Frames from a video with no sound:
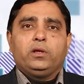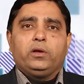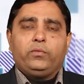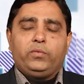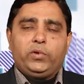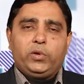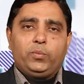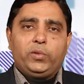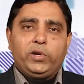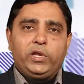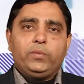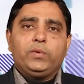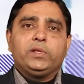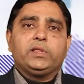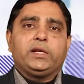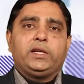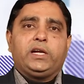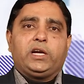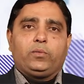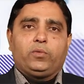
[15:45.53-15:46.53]
we believe in
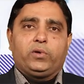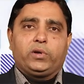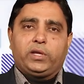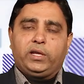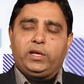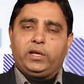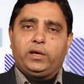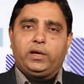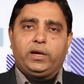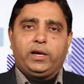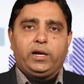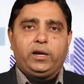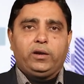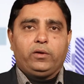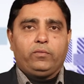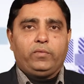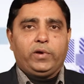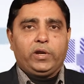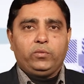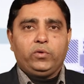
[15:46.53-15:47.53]
the networking,
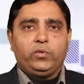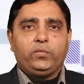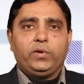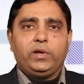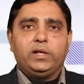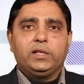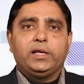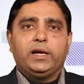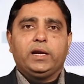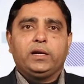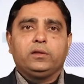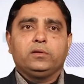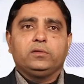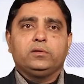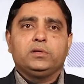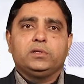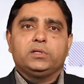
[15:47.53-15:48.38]
and when we feel that